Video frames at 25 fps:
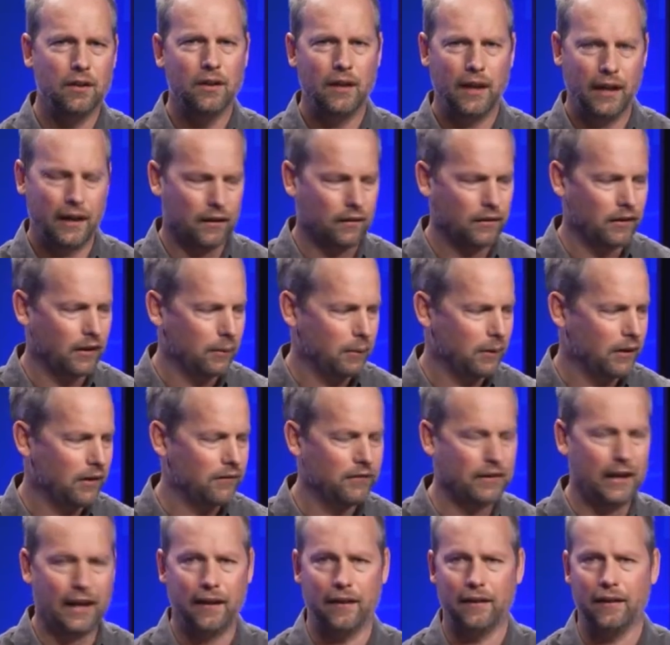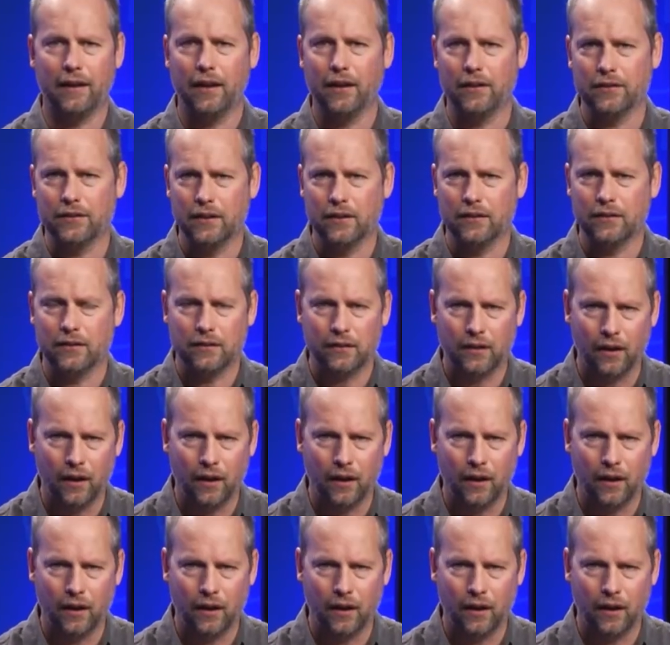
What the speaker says: and a little bit of data analysis